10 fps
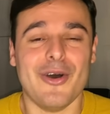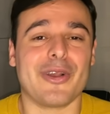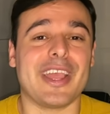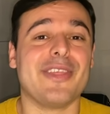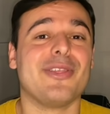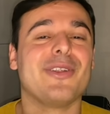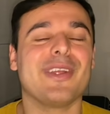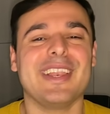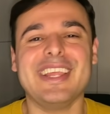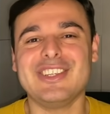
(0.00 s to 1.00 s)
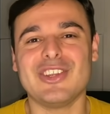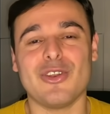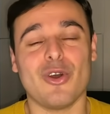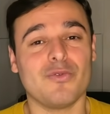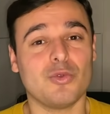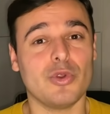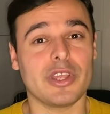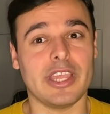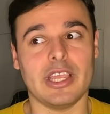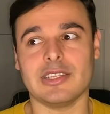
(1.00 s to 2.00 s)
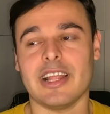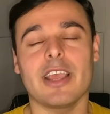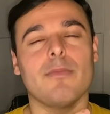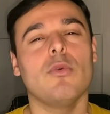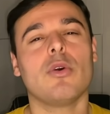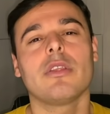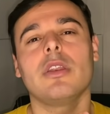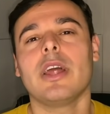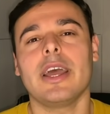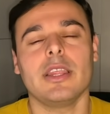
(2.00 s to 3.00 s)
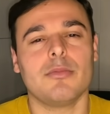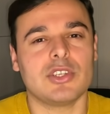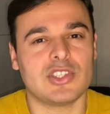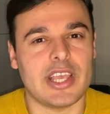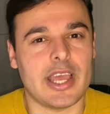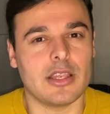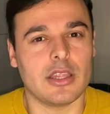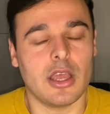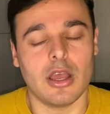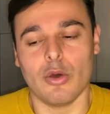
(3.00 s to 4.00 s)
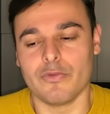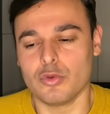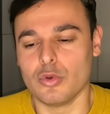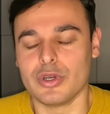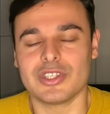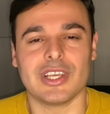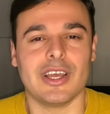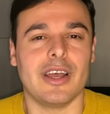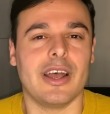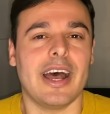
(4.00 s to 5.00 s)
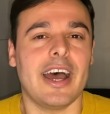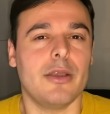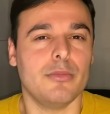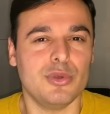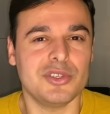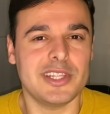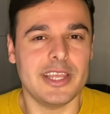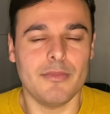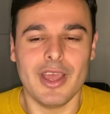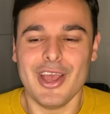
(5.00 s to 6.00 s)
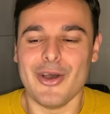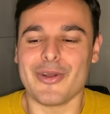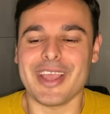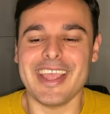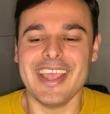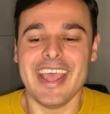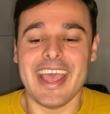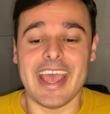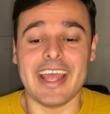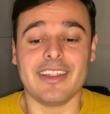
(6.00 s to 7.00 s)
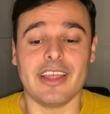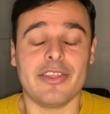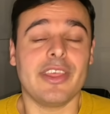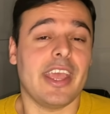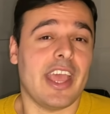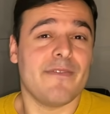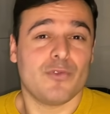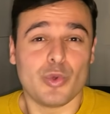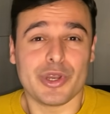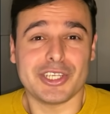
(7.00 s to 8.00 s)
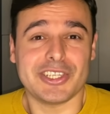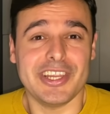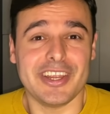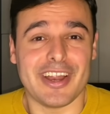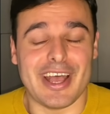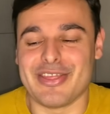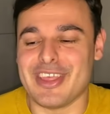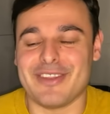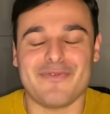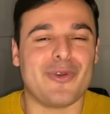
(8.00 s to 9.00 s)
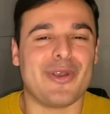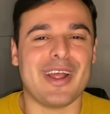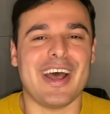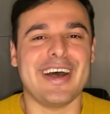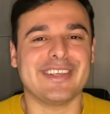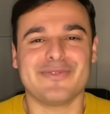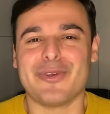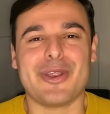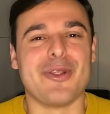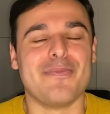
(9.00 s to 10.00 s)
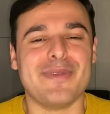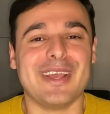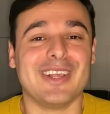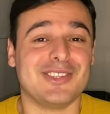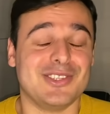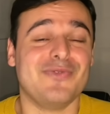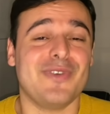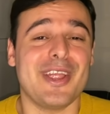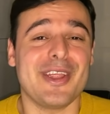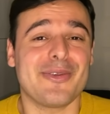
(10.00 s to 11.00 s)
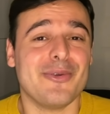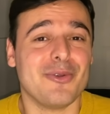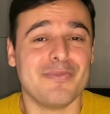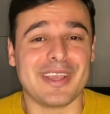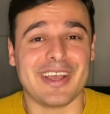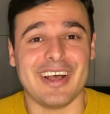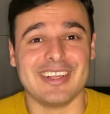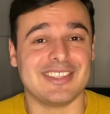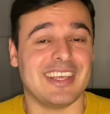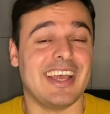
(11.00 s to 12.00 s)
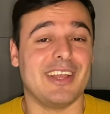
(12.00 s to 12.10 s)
okay. The religion of Turkey is like more than 90% of Turks are Muslim, okay, and they have Turkish lira that for us, for Europeans, is very cool because